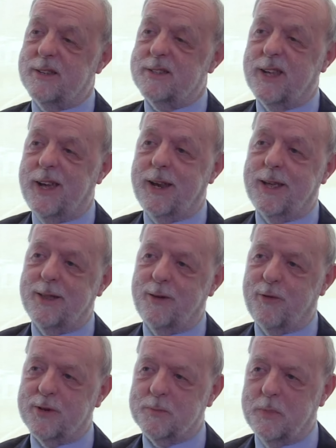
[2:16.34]
does getting it in the
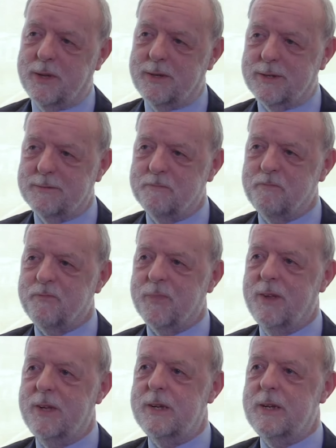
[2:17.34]
first place.
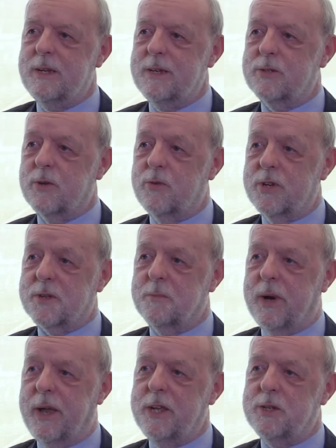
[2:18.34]
So risk
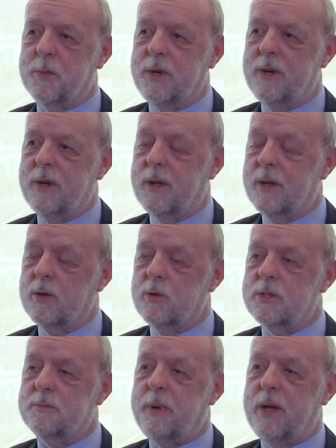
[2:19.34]
management
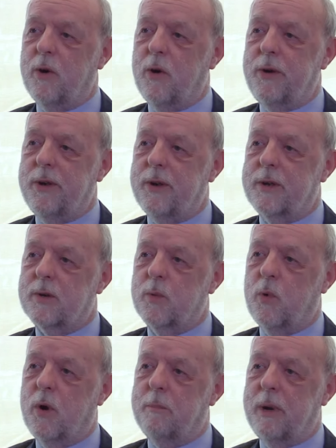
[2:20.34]
goes beyond
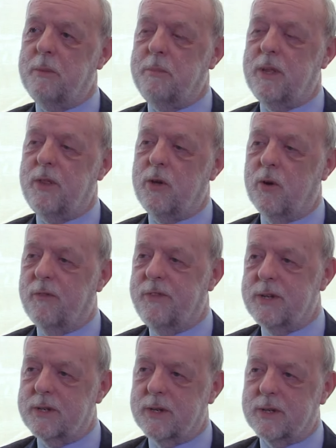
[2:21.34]
what might be the
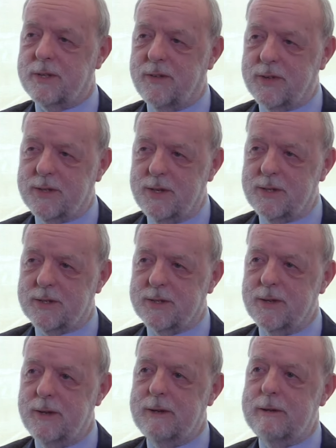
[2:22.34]
obvious
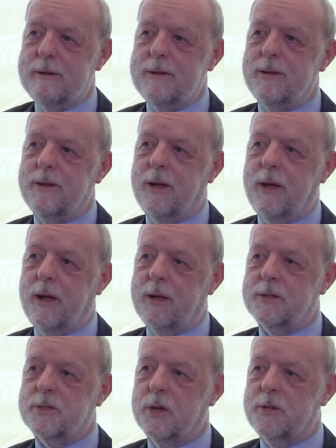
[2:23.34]
activities,
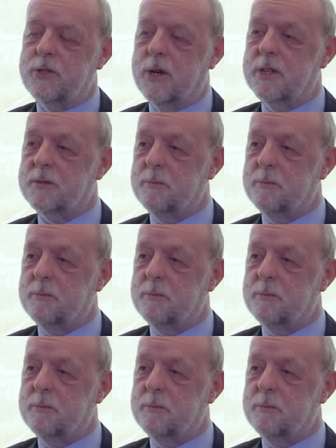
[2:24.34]
such as